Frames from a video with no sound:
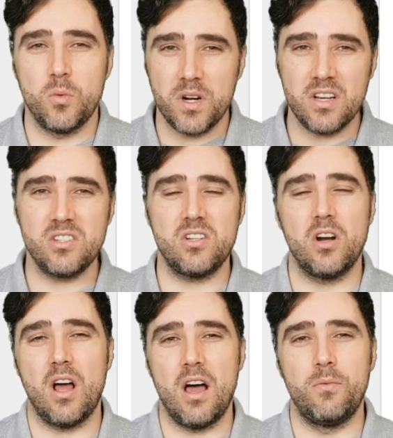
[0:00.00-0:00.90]
so we're going to
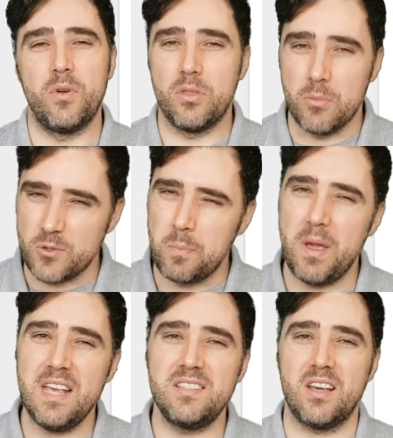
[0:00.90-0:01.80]
start off with the most
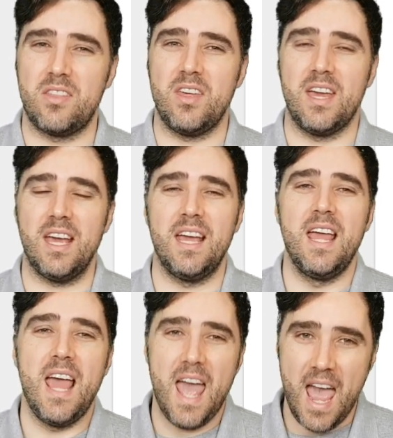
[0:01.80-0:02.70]
basic thing,
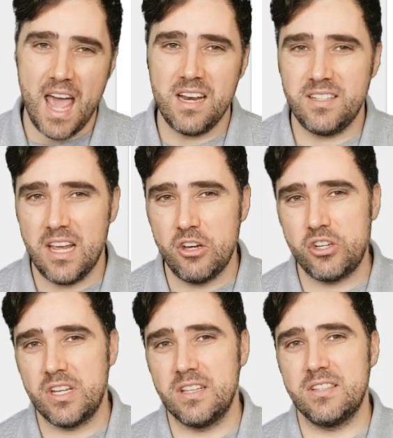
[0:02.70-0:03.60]

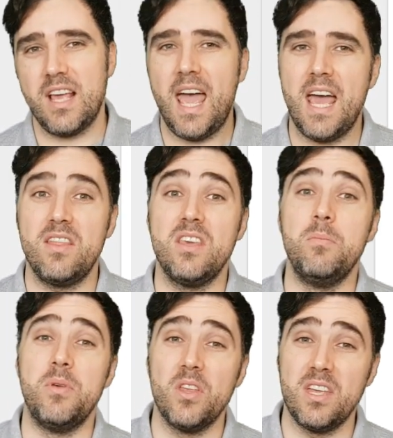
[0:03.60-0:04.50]
annotations and the
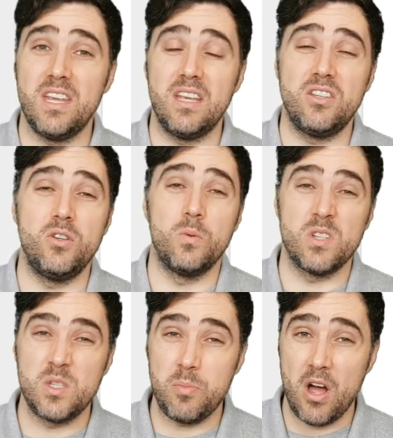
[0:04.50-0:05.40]
ability to
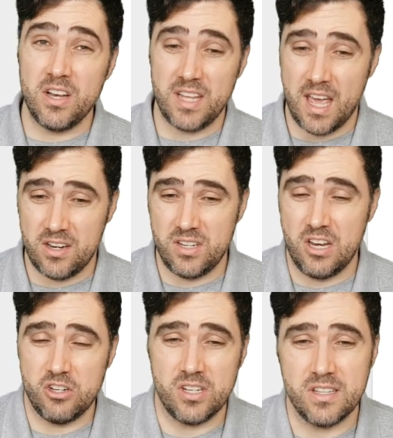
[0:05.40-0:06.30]
respond to
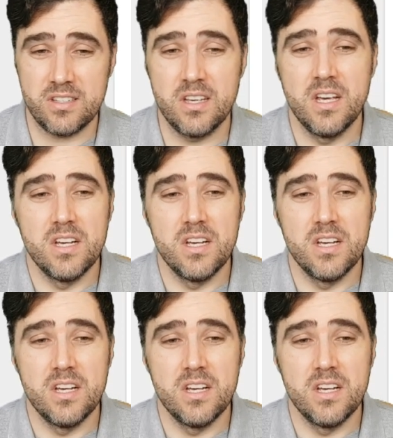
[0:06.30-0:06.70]
annotations.